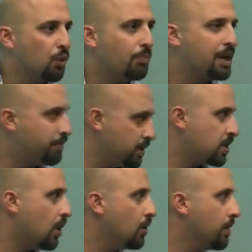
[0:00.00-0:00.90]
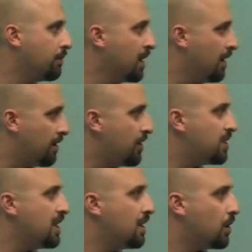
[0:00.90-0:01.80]
what people told them.
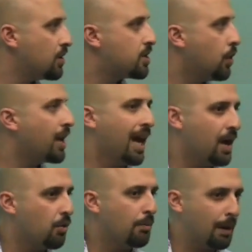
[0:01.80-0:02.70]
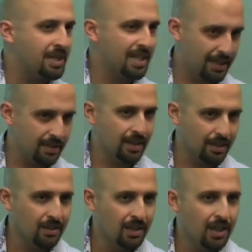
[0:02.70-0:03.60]
13-year-olds don't care what mum and dad
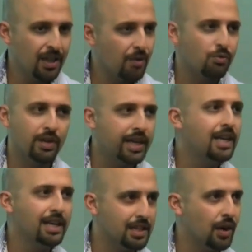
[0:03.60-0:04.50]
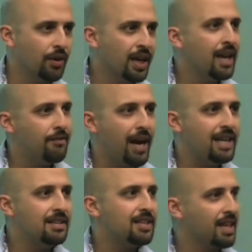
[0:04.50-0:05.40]
think. They really don't. If
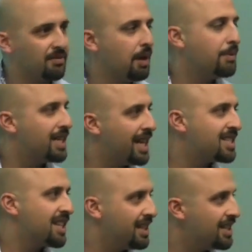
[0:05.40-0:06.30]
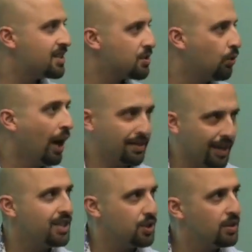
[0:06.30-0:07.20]
anything, if mum and dad say this is right,
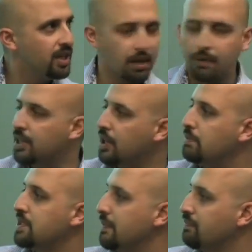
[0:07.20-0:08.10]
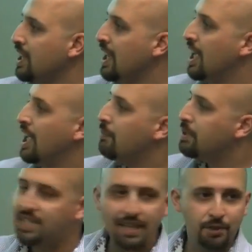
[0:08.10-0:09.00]
they do the complete opposite.
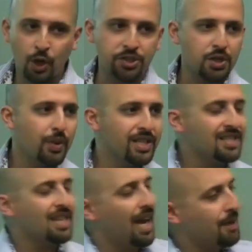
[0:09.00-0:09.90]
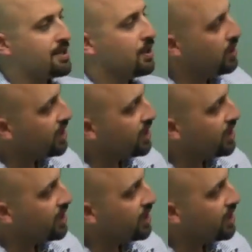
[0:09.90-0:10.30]
Perceived consequences, absolutely